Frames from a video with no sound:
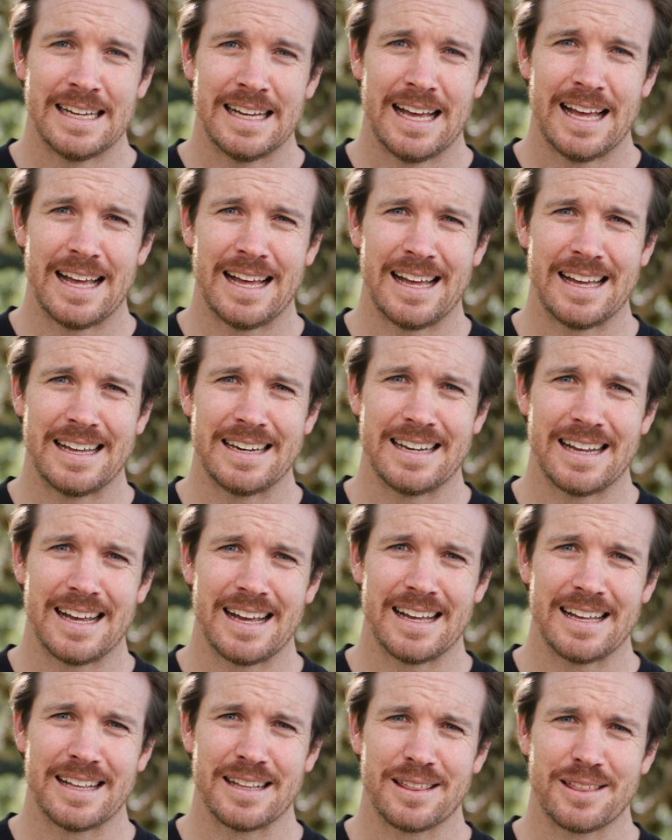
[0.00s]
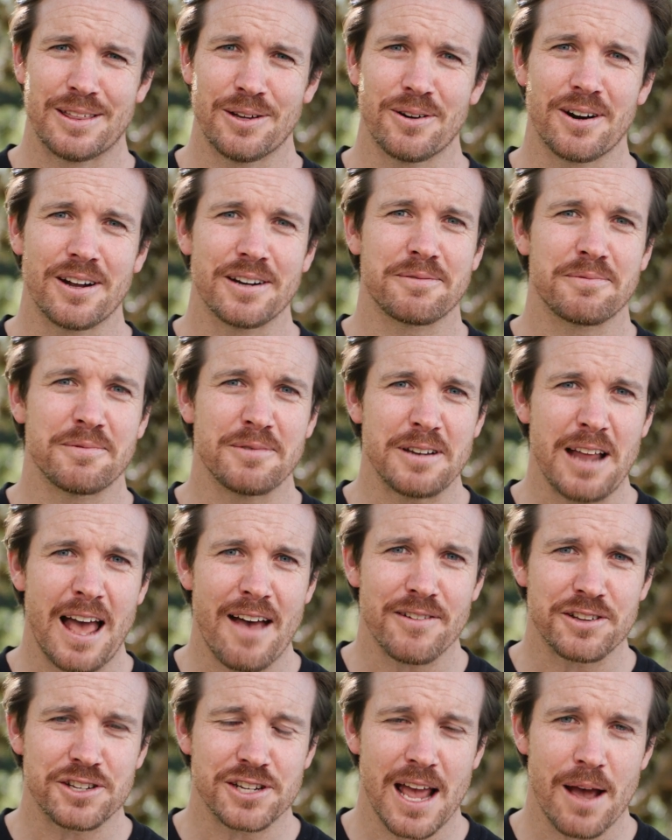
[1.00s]
And thought I'd
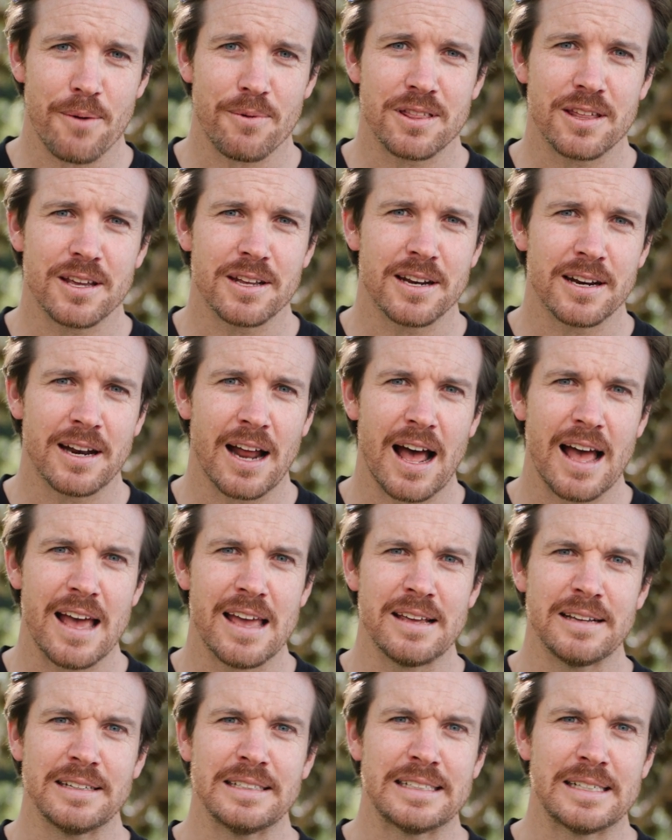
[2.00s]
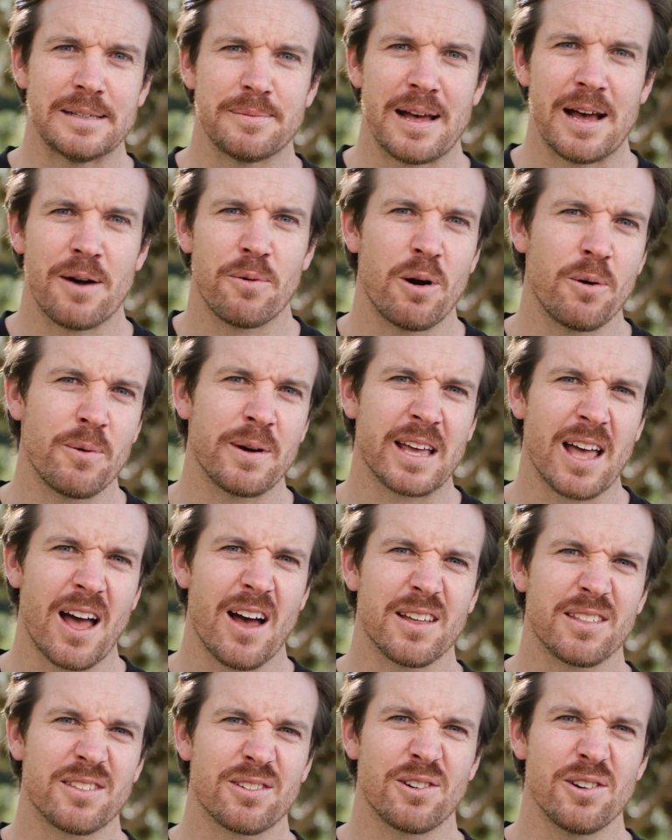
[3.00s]
have a chat with you today about what we're
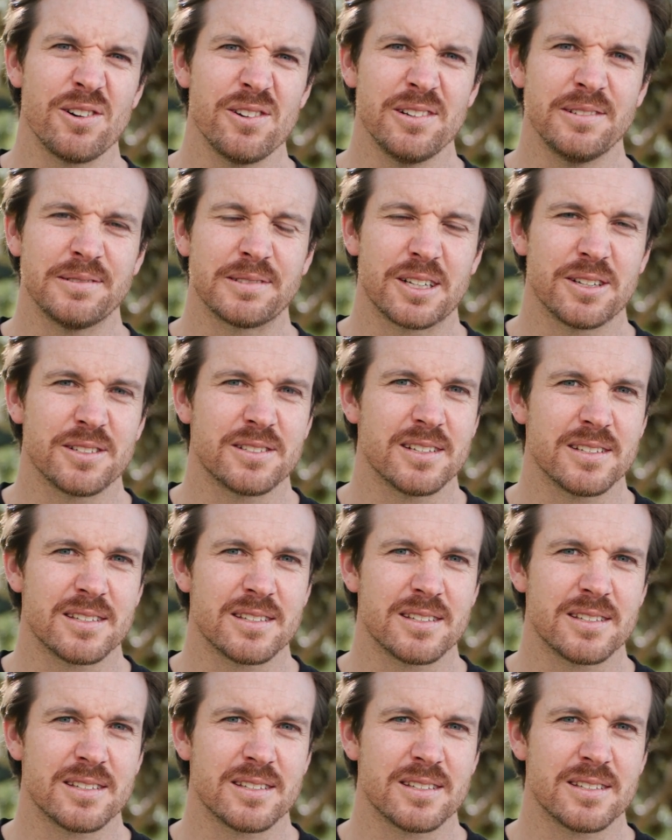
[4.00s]
going through, because